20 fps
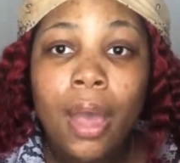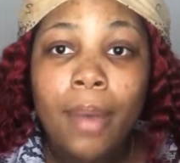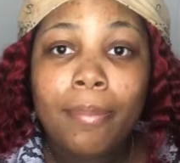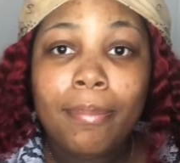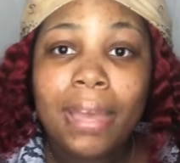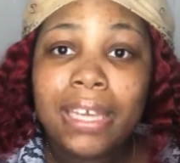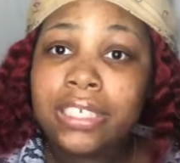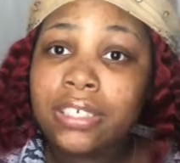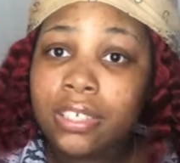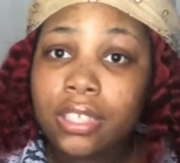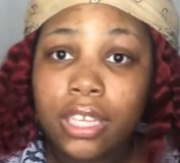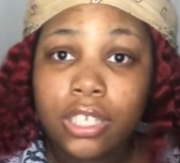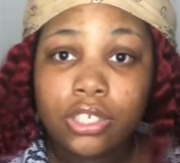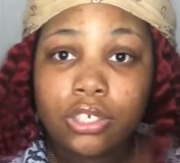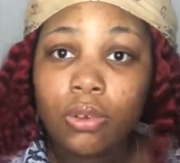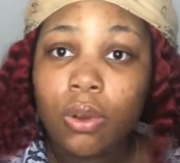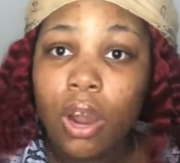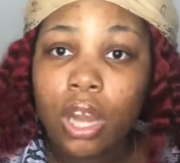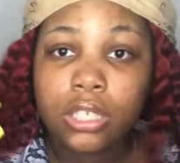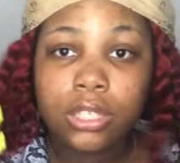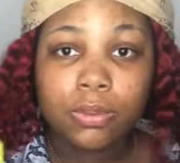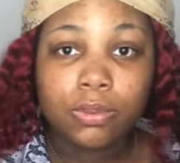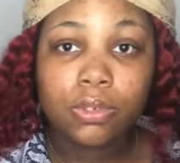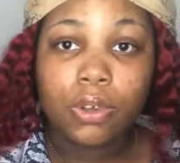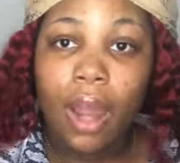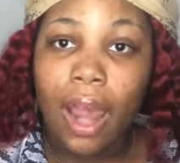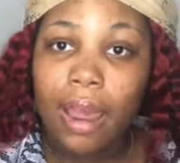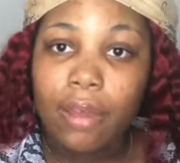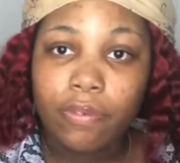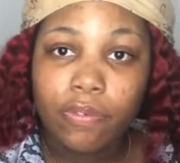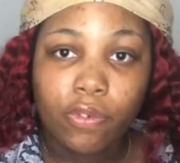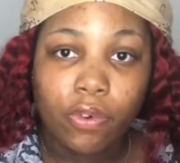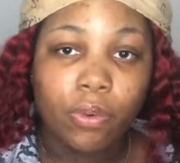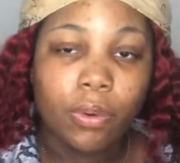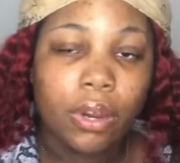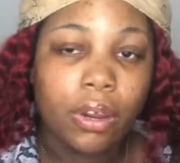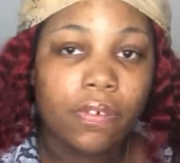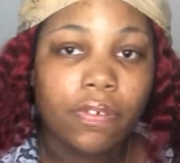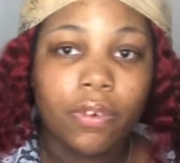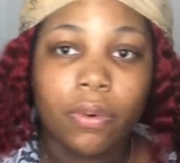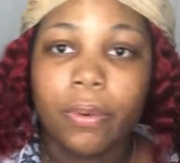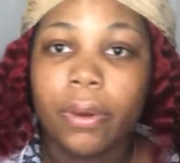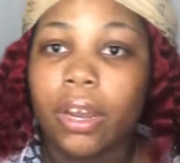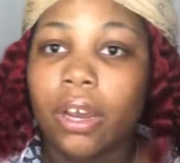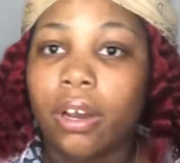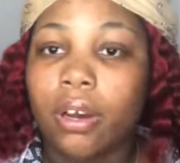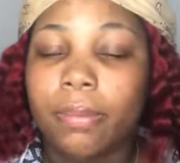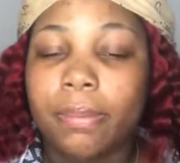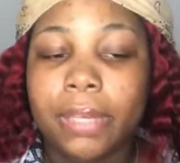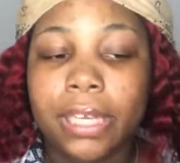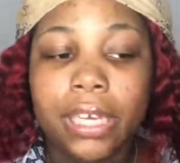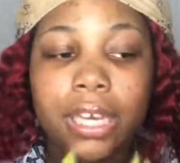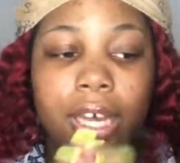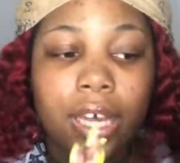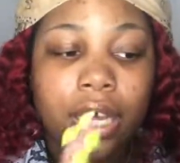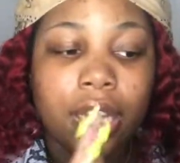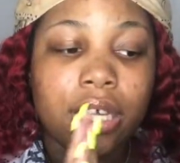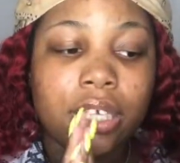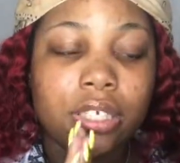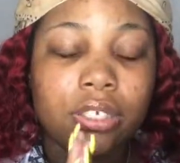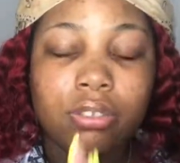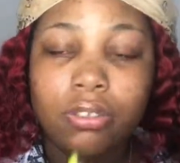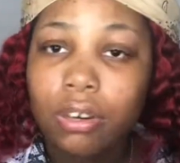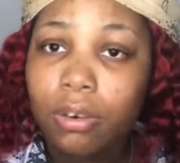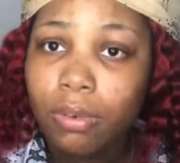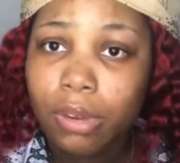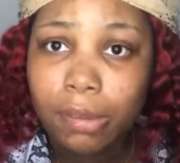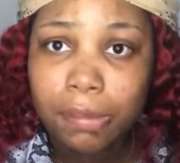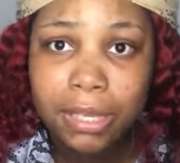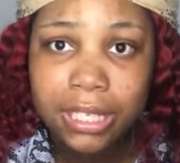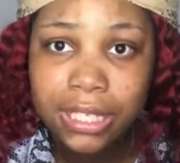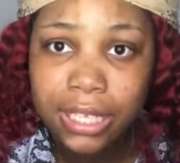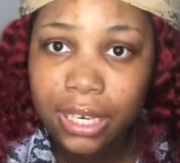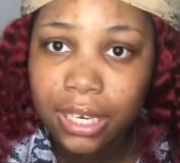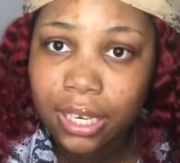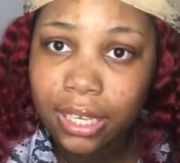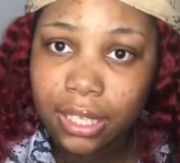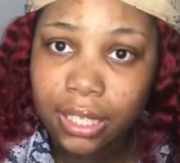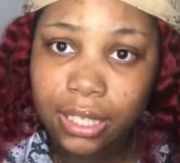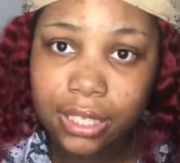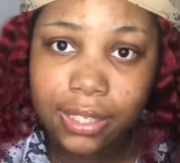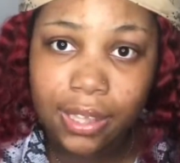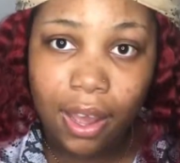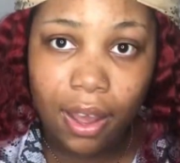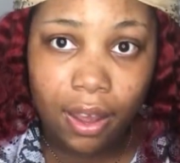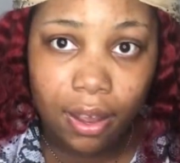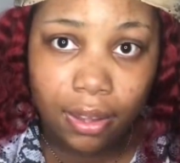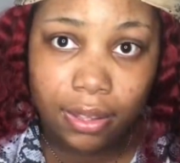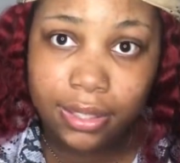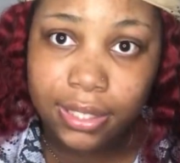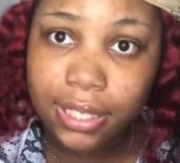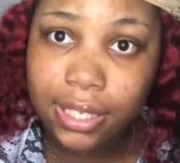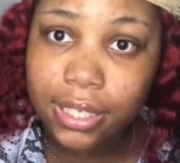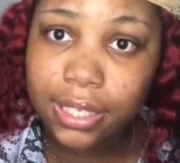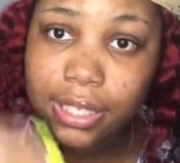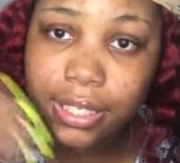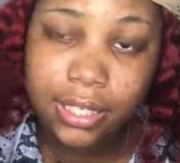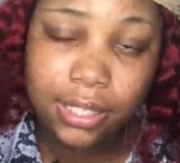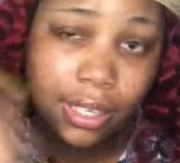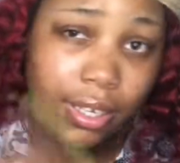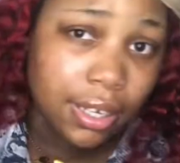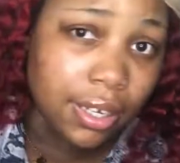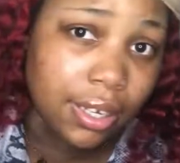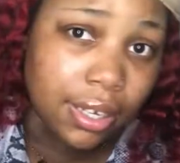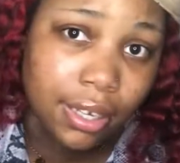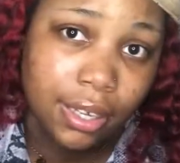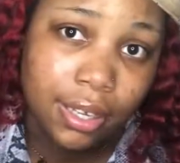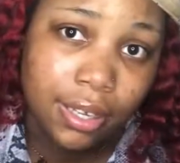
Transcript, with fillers: Make sure that you are subscribed for real, for real, because you don't want to miss any of these hauls, because the